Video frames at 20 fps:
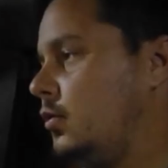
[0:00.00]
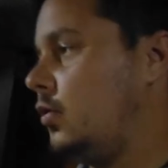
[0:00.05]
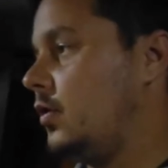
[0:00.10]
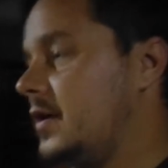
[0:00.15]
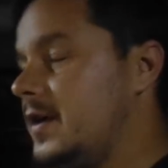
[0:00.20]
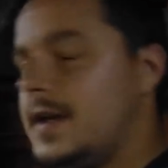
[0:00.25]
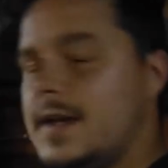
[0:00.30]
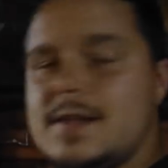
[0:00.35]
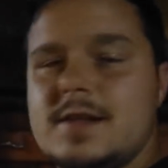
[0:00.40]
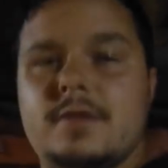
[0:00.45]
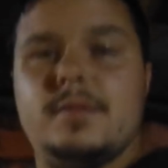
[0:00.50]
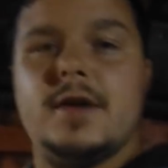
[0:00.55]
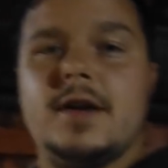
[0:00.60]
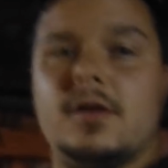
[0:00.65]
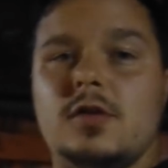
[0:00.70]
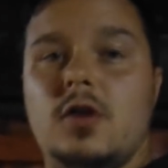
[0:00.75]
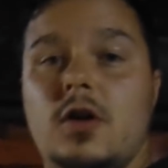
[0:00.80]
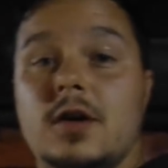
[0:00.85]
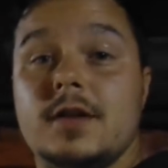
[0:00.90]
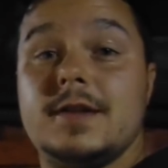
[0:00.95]
Boy, has it been a
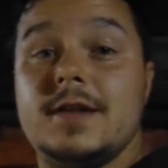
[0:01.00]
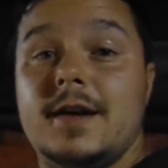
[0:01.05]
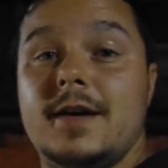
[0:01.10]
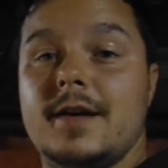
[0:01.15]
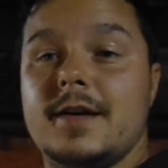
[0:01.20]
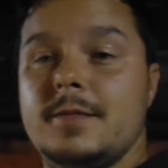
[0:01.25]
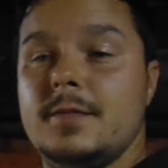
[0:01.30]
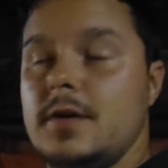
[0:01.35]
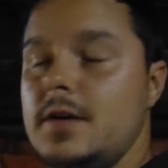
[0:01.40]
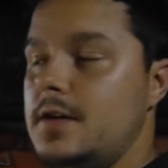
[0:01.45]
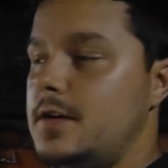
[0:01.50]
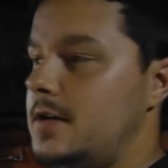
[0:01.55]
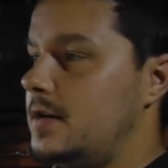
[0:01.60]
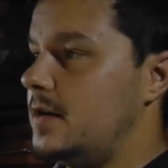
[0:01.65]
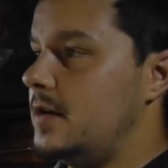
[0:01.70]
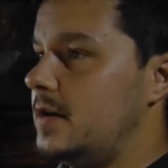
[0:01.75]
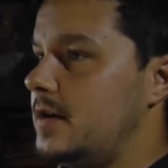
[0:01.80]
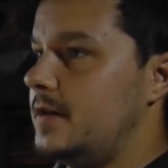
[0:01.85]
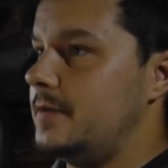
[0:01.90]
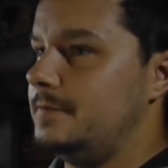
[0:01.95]
long time.
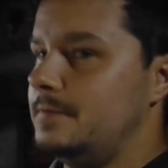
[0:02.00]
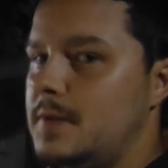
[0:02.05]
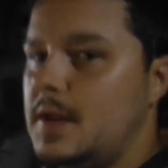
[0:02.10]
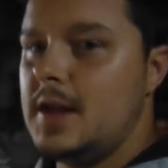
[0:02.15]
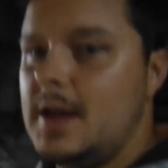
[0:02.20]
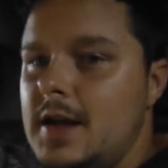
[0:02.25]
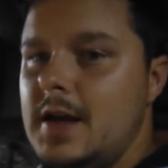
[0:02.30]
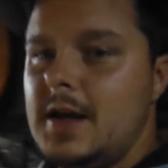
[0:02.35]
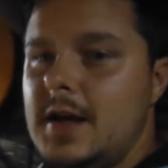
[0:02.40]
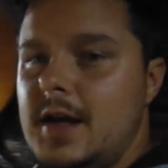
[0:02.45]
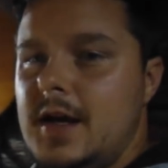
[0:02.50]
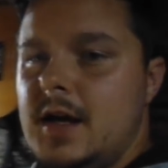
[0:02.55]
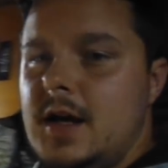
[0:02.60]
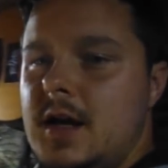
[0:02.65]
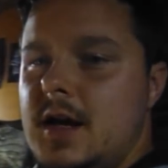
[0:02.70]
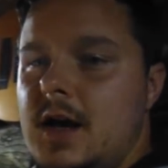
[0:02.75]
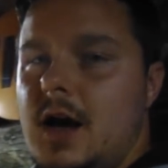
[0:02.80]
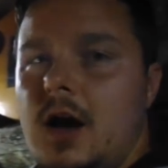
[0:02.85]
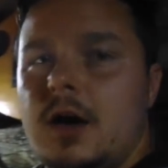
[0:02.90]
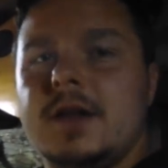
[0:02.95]
Um,
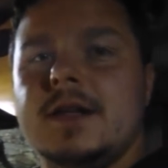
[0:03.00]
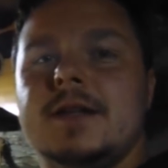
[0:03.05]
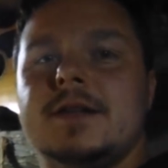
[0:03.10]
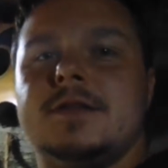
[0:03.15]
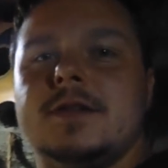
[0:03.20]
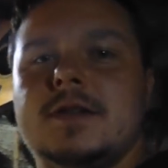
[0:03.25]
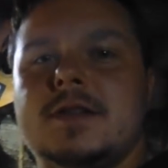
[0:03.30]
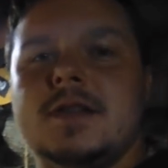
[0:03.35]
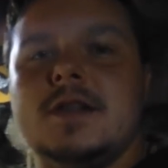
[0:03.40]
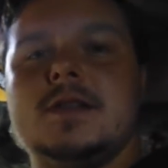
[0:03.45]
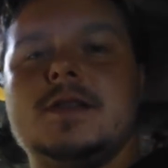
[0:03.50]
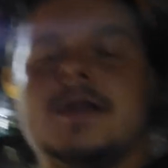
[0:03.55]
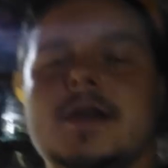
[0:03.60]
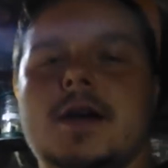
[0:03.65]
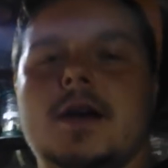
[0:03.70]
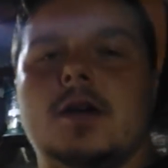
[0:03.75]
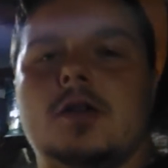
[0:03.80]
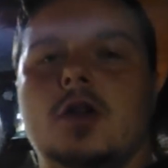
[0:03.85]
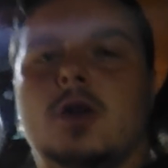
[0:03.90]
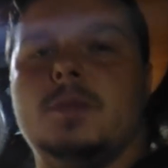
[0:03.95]
I'll get into
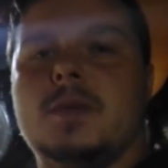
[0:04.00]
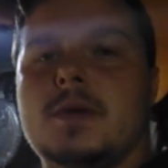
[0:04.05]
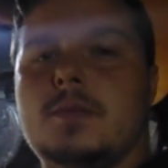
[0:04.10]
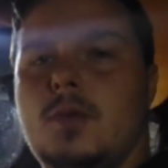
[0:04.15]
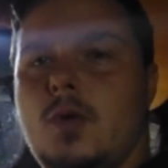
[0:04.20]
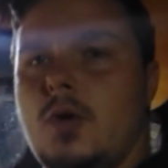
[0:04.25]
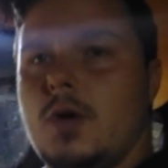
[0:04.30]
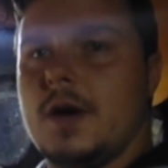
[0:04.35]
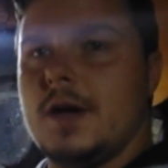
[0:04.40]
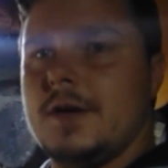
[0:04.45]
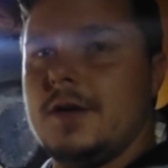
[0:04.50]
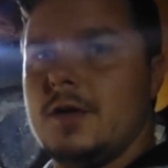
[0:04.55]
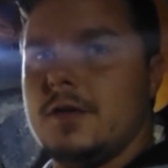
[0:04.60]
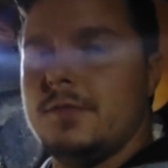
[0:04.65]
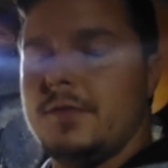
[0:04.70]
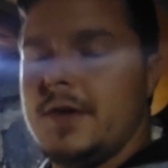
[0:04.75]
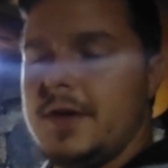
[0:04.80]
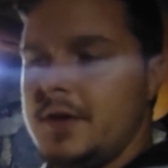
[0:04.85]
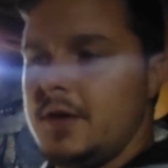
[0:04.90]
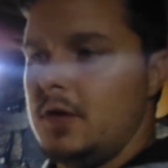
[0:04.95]
detail a little bit more in another
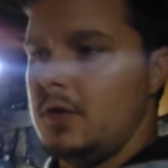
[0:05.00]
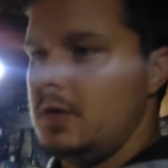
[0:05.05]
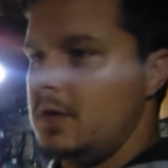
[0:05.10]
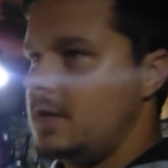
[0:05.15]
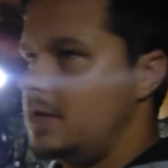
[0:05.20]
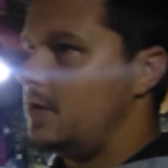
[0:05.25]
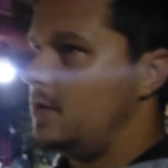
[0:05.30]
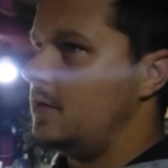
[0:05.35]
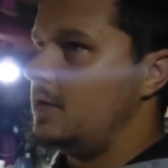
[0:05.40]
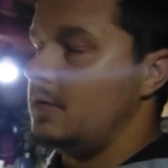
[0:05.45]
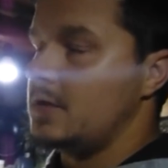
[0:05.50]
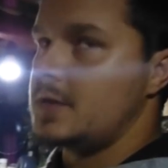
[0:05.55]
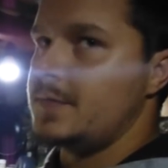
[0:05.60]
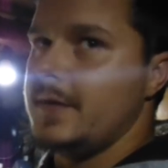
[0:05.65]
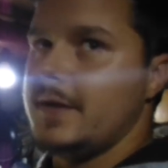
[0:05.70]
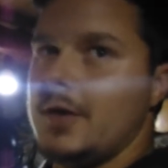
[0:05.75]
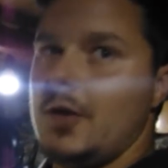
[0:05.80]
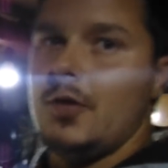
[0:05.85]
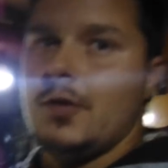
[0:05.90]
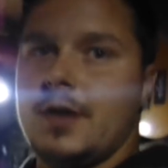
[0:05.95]
video what's
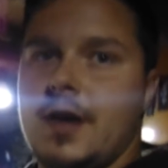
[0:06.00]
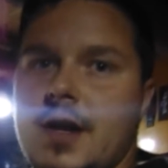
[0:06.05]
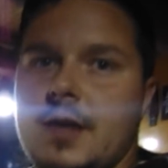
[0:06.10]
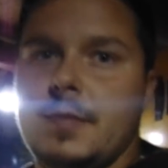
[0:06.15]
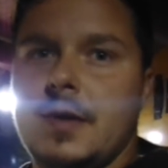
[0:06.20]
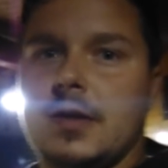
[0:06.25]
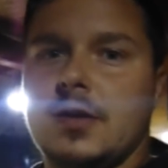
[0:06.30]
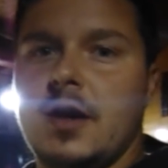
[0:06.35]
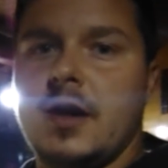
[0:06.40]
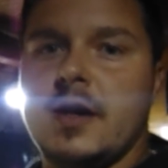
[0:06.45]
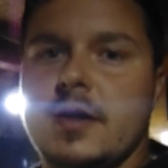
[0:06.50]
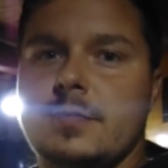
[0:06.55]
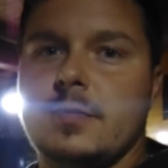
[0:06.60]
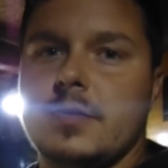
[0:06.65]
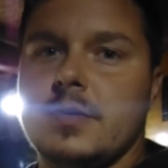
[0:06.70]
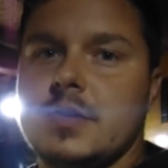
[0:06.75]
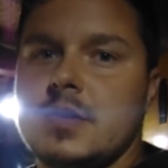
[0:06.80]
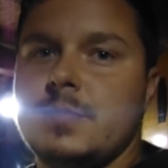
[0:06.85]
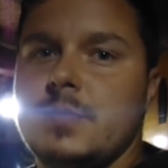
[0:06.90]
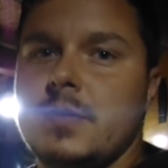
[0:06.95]
been going on in my life,
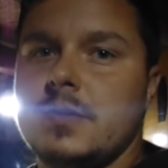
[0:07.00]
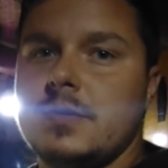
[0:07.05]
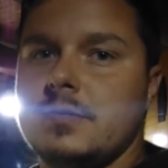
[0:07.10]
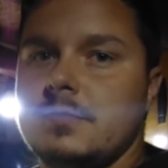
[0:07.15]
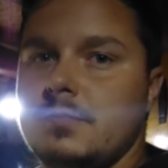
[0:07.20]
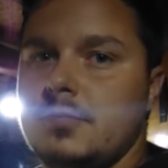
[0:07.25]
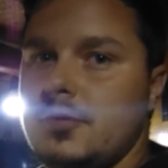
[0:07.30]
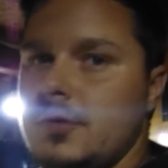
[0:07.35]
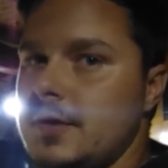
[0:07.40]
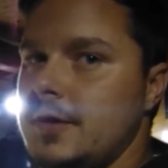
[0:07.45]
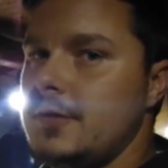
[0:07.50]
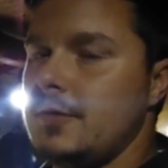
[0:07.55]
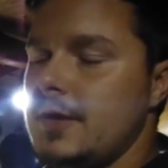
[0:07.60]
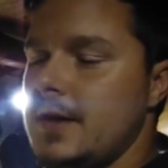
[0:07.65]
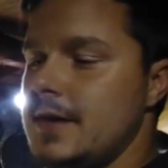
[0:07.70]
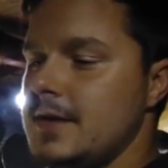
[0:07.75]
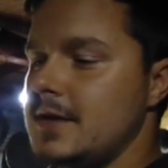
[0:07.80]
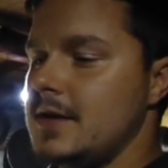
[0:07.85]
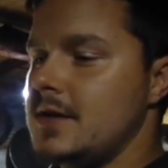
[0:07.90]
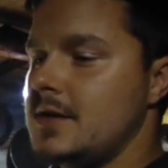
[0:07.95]
but it's been pretty
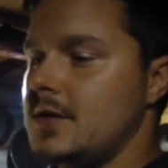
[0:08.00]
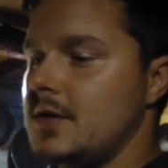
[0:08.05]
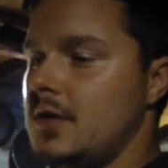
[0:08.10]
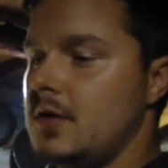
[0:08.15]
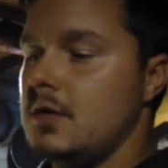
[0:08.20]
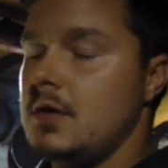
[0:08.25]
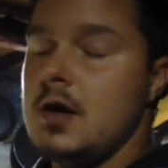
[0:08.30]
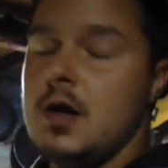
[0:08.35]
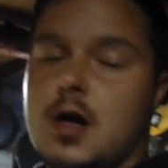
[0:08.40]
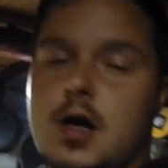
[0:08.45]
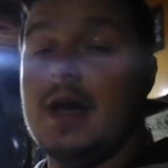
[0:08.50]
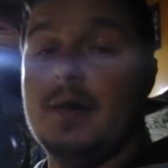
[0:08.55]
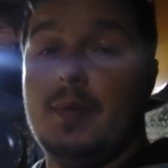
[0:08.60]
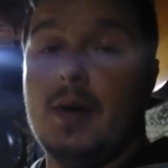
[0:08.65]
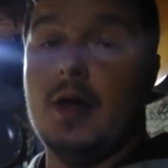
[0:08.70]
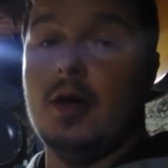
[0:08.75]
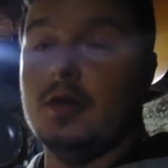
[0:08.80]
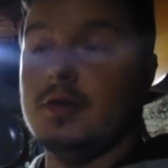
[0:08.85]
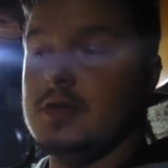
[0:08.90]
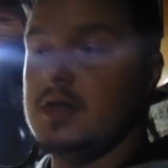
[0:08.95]
crazy, so
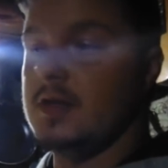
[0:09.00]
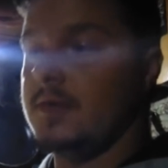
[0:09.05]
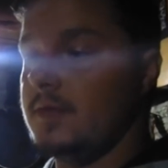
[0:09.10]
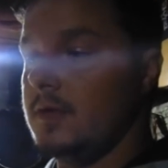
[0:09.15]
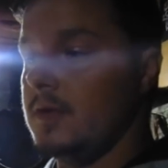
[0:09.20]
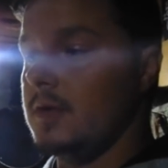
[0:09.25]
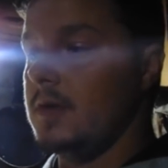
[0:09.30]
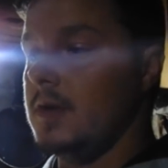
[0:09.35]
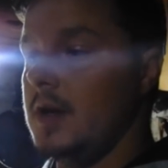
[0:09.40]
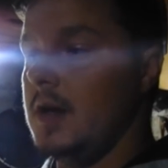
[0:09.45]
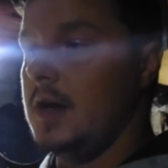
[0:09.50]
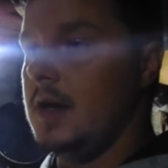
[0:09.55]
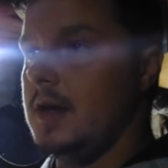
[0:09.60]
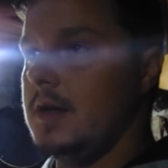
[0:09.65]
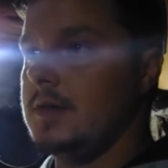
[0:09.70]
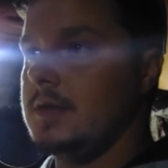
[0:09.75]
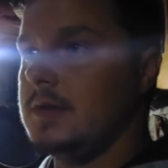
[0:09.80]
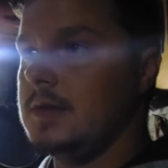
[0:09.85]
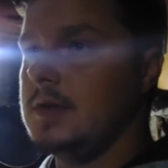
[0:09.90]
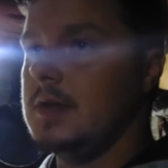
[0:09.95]
apologies for uh,
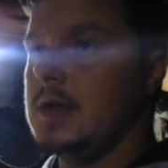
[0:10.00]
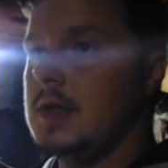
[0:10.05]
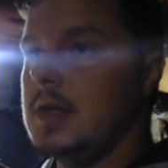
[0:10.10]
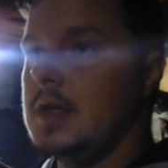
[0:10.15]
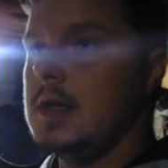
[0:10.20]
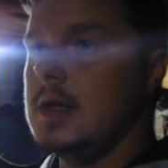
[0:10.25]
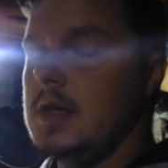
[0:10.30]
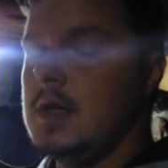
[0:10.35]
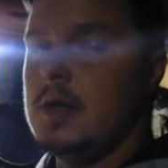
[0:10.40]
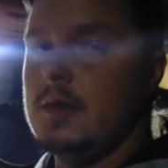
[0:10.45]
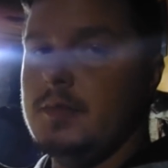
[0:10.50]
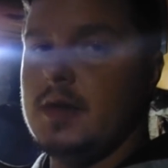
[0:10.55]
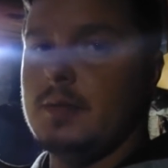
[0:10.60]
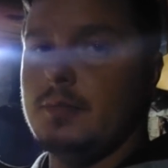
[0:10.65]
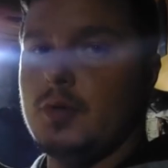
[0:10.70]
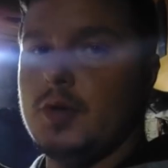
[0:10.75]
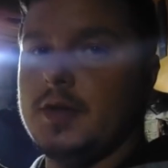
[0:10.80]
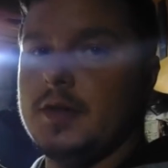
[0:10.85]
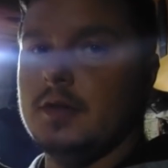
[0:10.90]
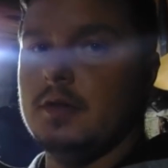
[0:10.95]
being
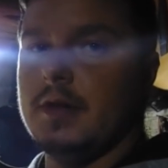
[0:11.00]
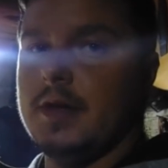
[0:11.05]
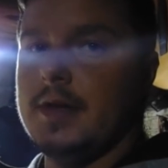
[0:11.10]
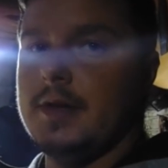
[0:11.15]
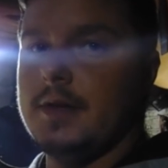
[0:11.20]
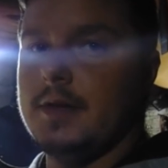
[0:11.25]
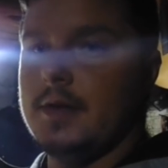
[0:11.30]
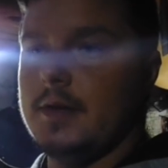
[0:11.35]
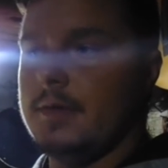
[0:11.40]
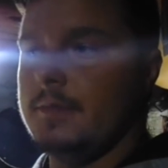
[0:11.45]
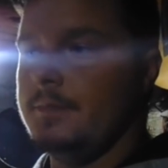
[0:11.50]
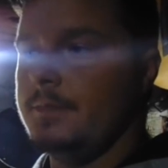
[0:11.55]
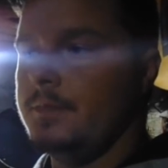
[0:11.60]
pretty delayed here.